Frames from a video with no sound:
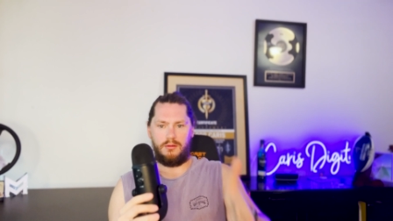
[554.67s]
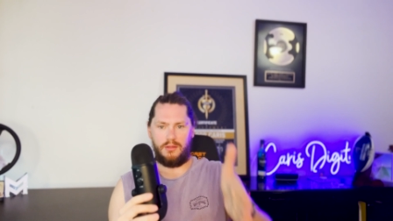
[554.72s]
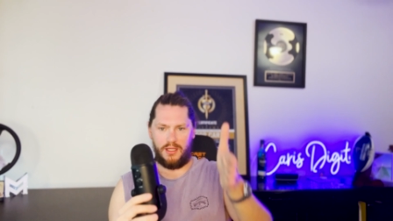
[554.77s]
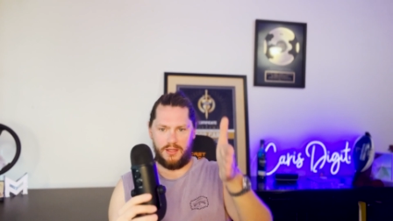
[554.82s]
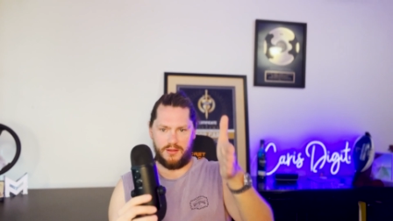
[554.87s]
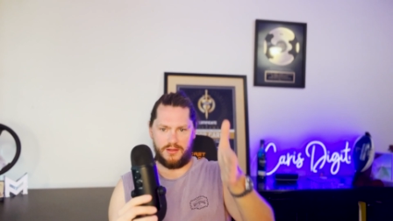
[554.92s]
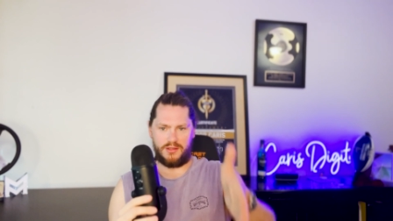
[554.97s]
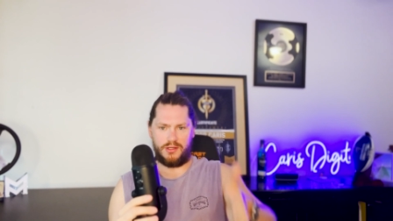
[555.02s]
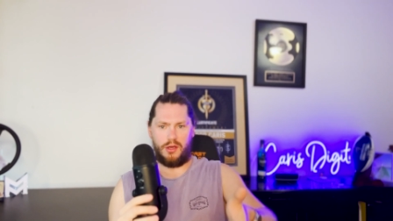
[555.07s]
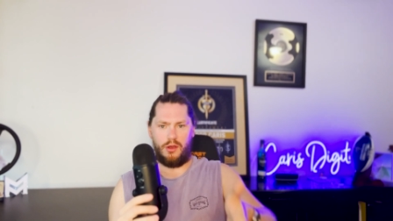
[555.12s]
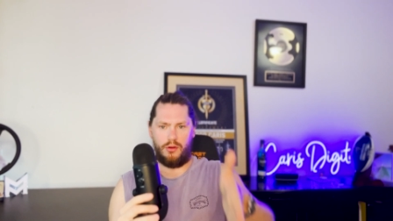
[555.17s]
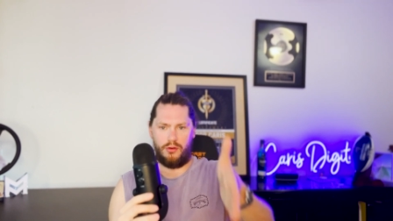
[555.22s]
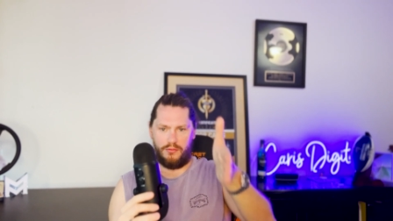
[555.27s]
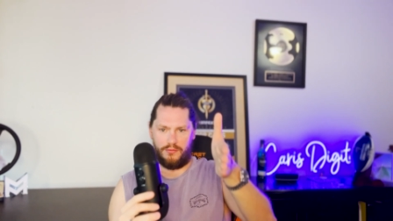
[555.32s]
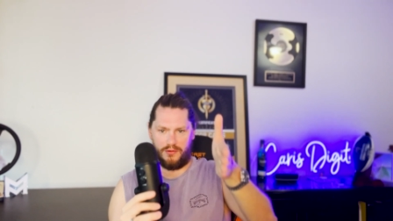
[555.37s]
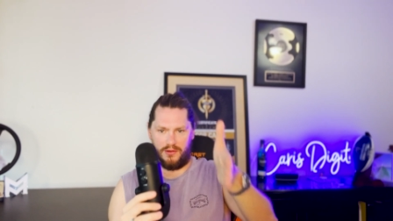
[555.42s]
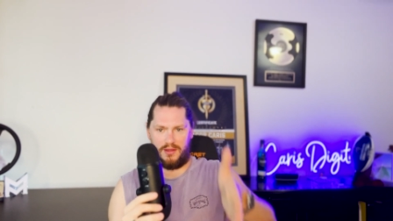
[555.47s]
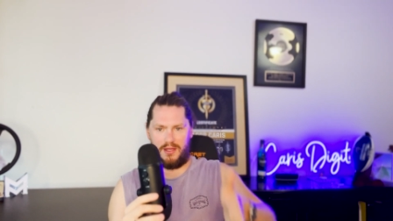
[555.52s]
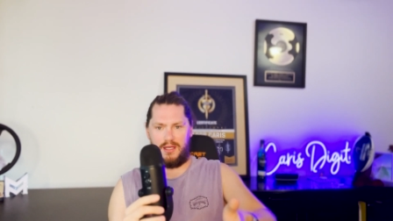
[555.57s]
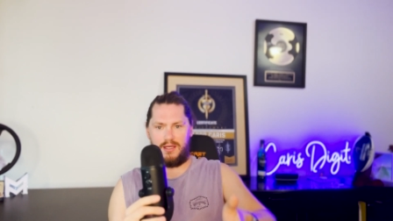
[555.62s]
in the zone
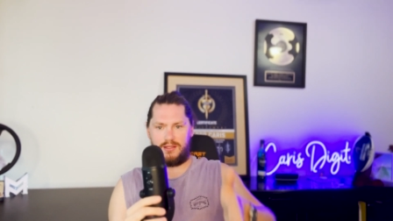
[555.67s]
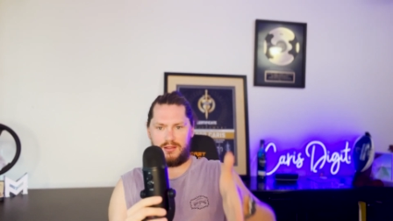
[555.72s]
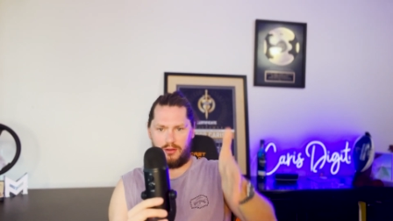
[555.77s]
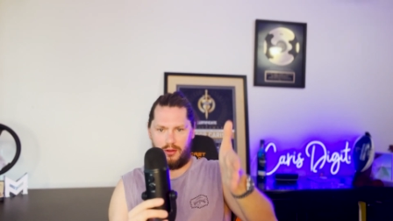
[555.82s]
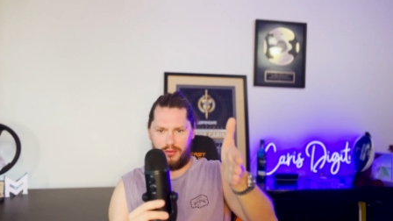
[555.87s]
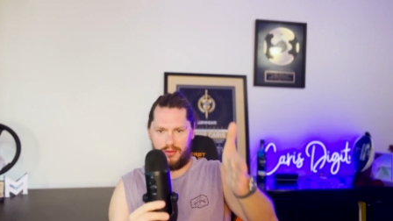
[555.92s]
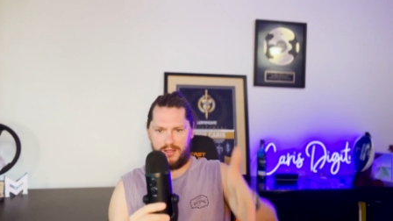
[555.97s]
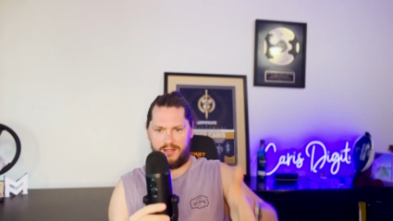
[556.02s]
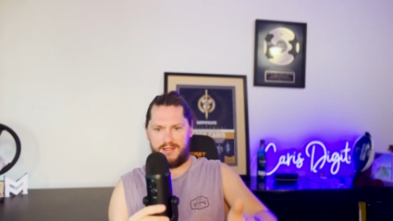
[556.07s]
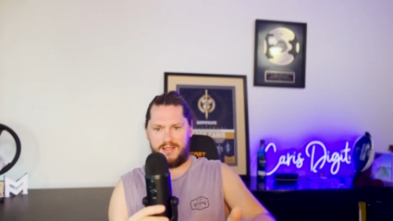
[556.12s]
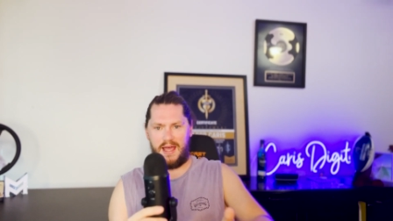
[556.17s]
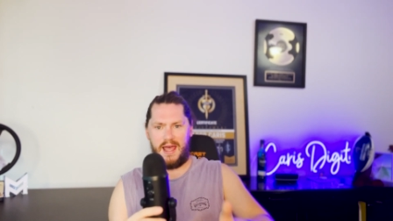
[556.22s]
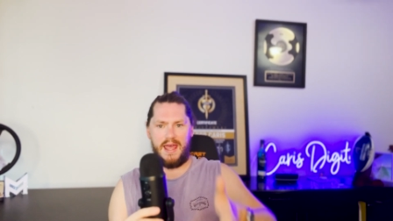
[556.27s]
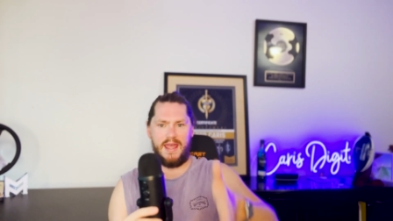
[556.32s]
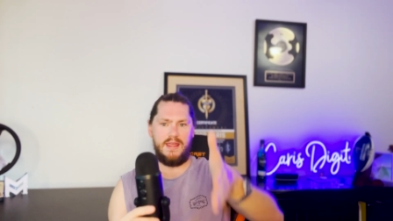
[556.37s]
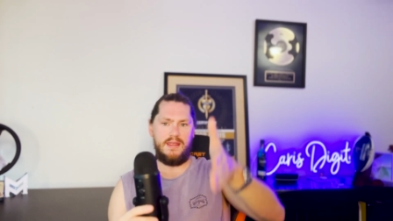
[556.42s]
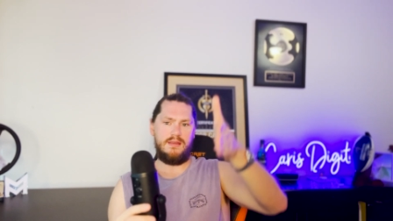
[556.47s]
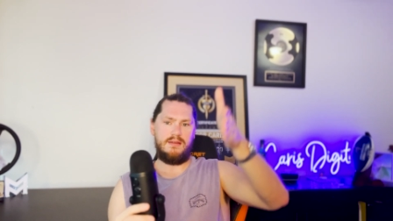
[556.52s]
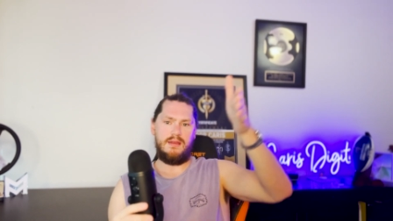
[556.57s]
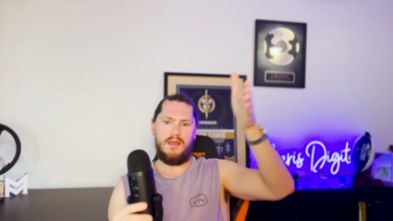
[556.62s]
for this on this
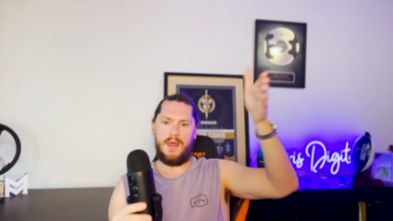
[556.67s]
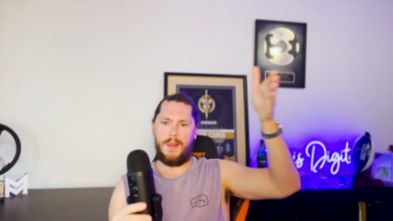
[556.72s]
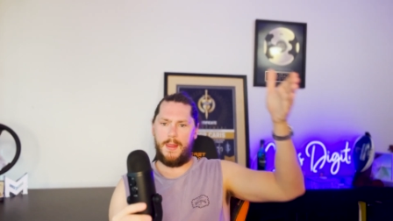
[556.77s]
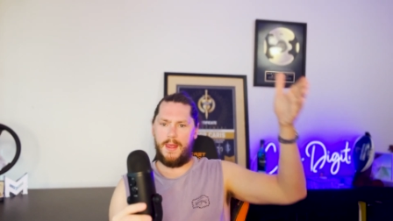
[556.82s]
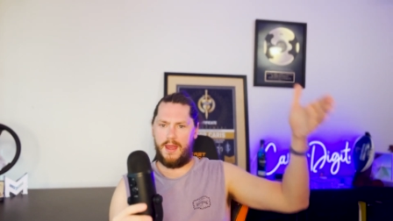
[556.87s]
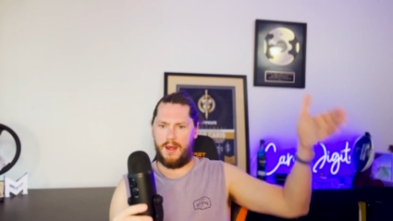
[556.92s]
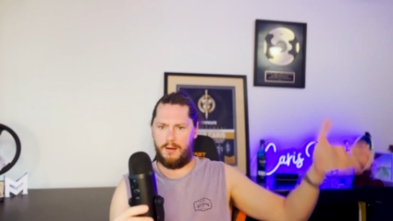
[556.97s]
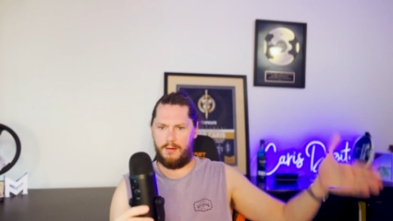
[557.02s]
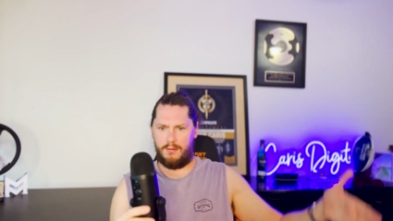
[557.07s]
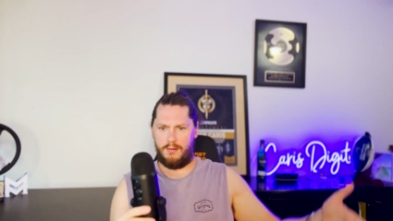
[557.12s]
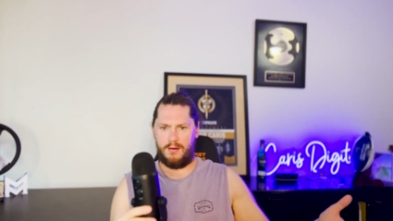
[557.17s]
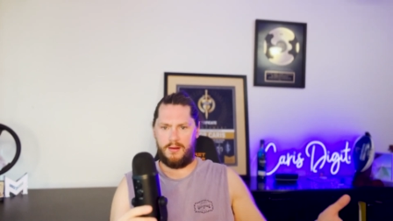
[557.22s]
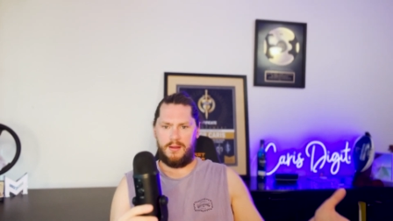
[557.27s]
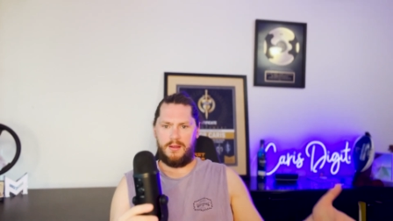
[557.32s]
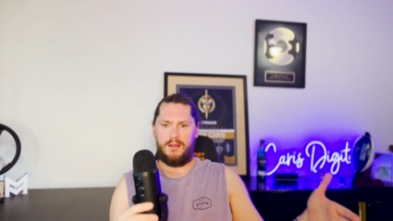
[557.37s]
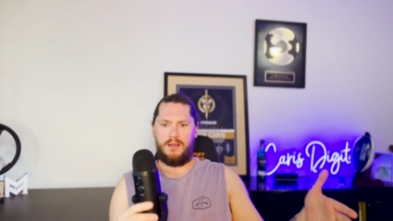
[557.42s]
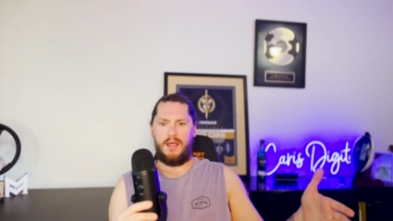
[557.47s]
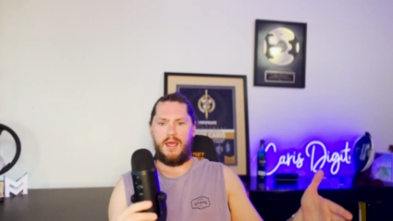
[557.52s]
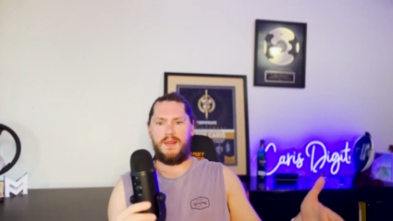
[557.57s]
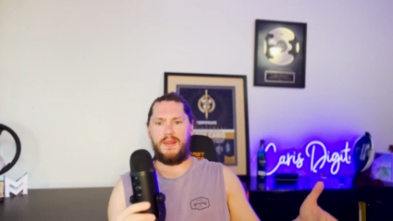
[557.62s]
day, and then
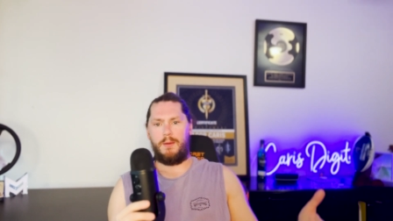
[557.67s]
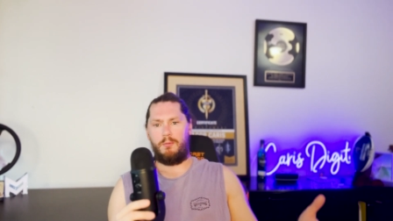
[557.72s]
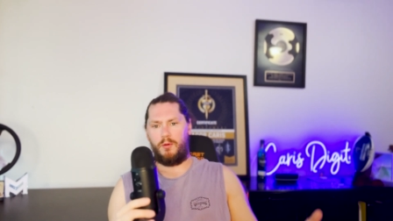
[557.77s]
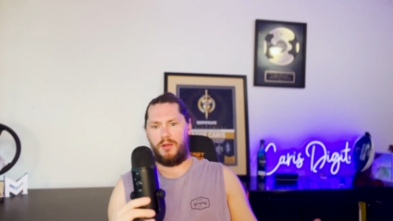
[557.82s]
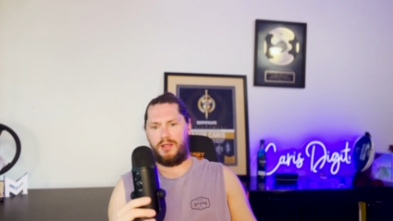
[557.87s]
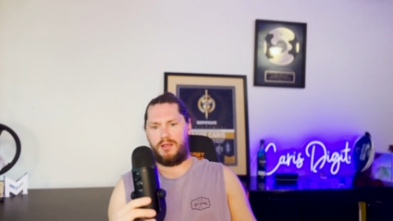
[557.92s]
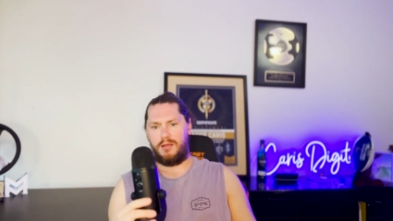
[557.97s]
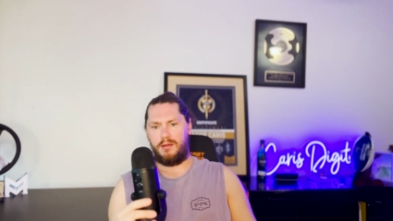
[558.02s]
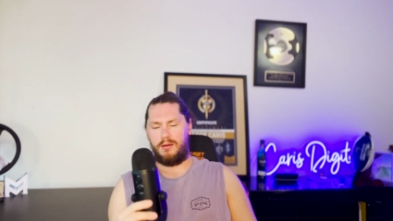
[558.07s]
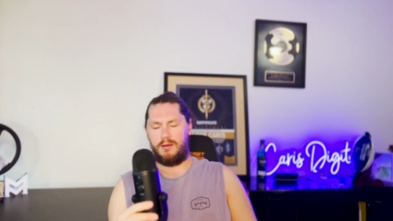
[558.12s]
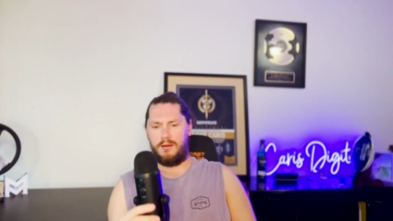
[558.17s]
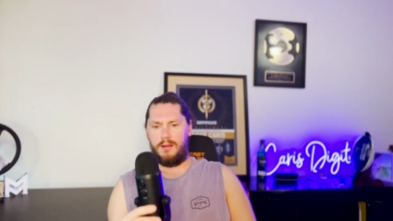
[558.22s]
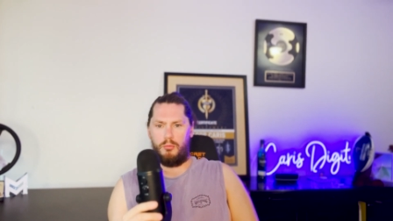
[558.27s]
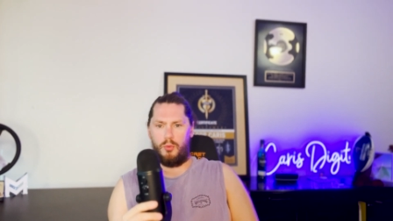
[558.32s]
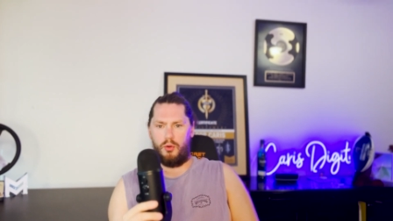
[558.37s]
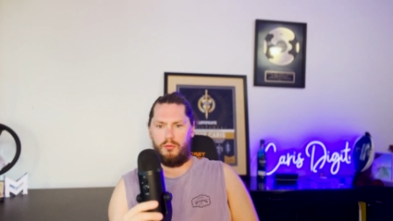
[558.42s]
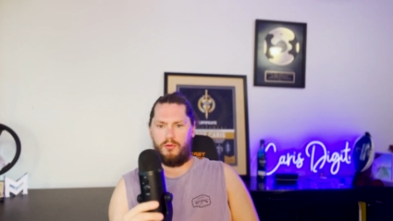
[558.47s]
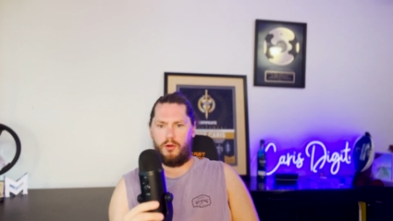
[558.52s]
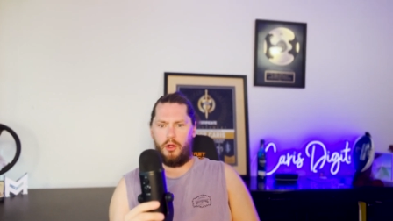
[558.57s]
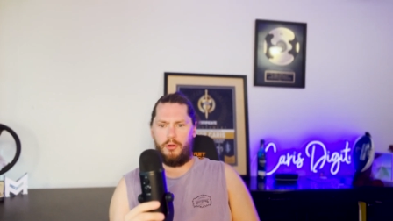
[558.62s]
and then we can
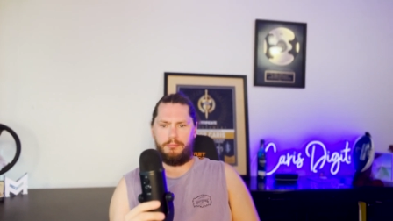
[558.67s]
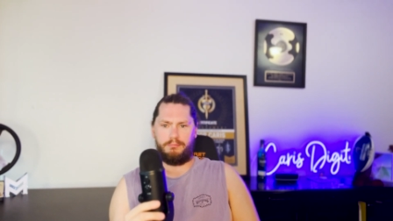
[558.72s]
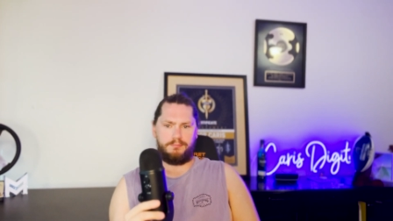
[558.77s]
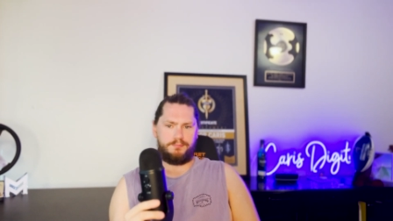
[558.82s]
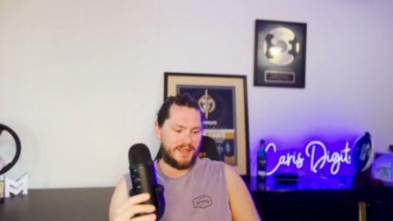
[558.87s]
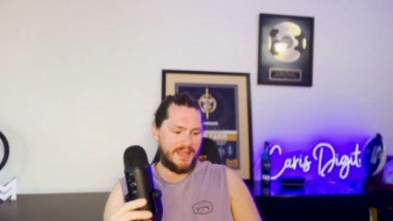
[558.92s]
move on.